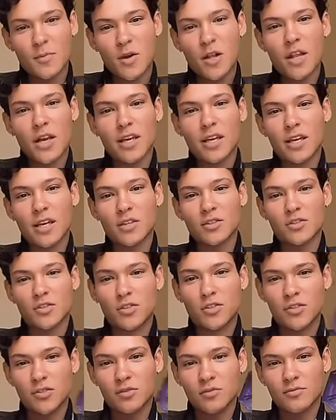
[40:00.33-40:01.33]
Smell like
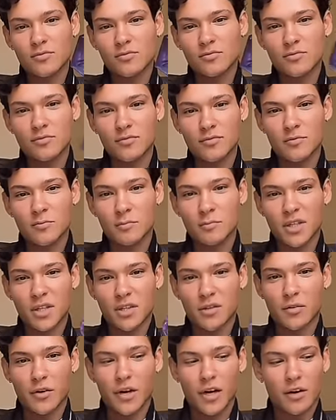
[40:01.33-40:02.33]
intro,
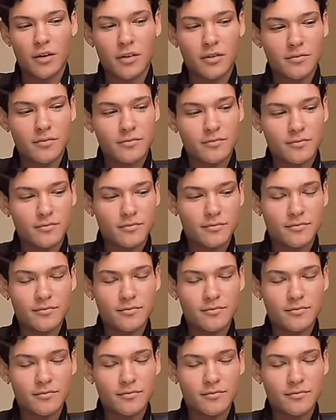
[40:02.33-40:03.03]
be queer.